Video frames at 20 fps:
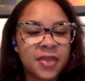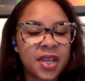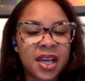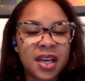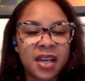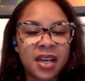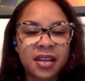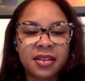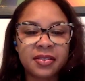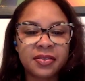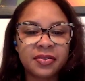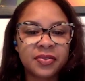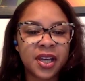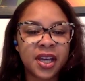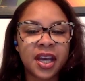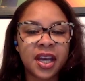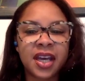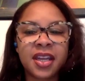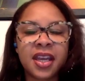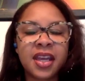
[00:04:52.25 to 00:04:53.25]
Yeah.
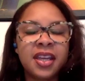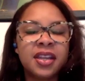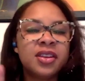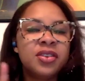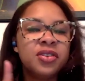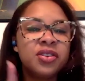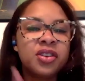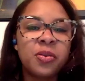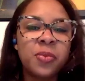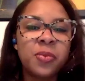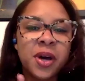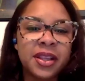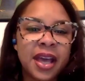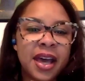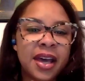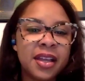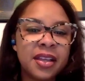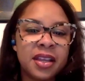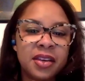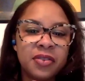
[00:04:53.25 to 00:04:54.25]
And you know what?
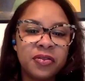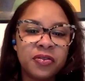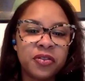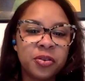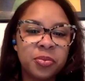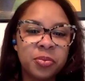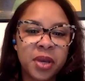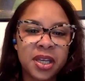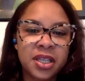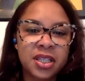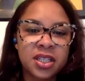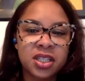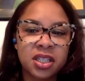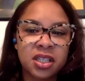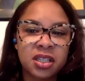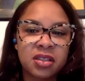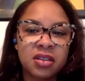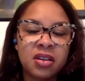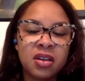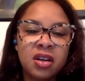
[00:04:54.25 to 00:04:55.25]
That
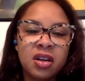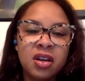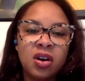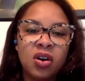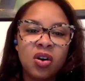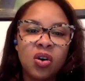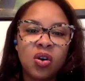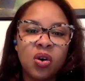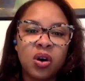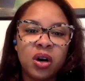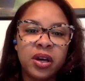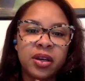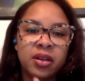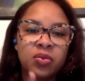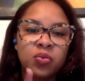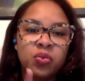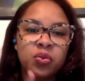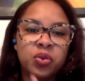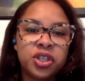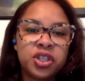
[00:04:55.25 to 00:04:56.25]
information
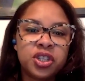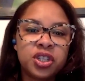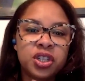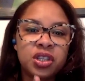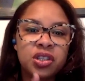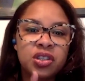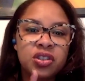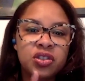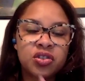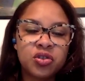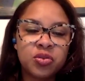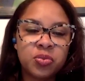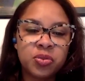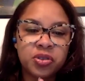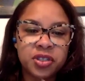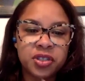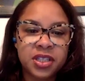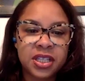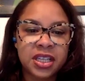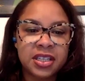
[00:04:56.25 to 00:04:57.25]
on which
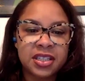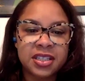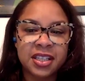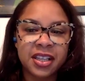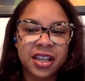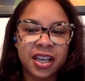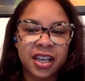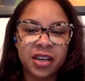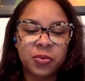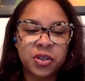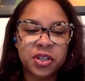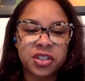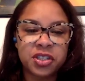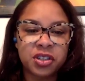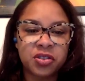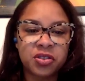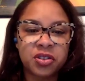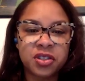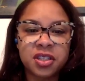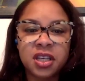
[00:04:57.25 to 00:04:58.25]
consumers tend to like which
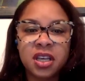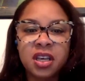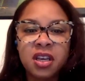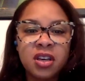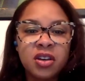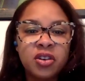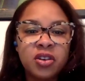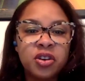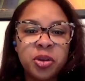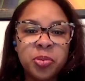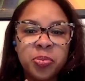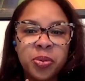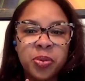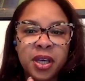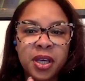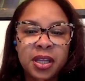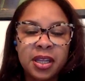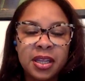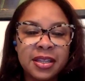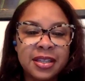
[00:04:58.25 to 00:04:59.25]
sodas could have
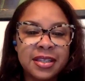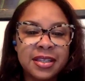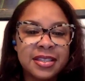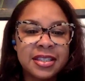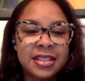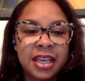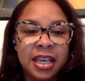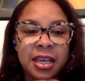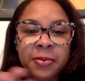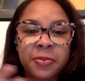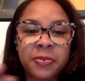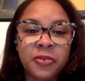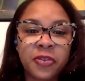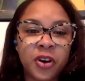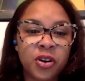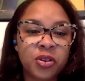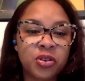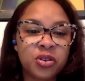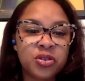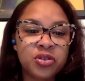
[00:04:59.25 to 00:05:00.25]
been the same
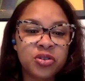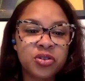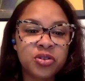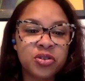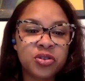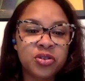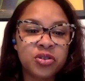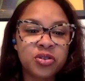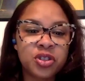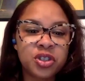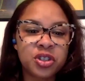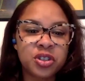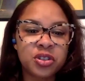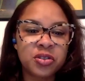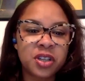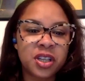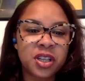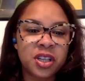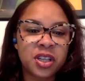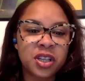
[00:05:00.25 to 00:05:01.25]
photo
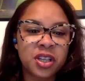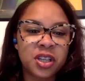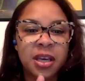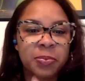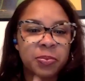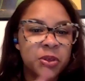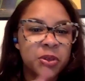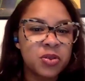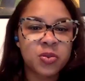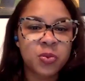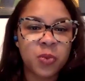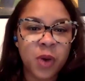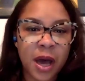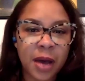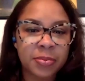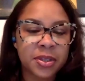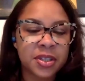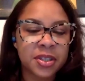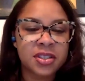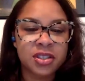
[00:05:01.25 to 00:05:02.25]
shoot, except you
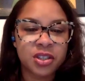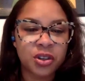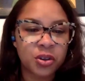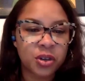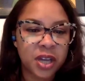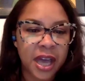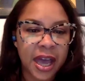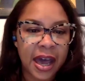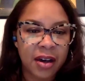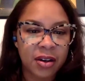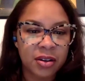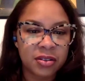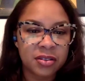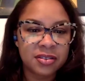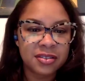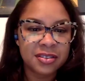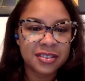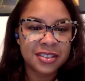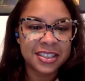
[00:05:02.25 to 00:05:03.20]
swap the soda out.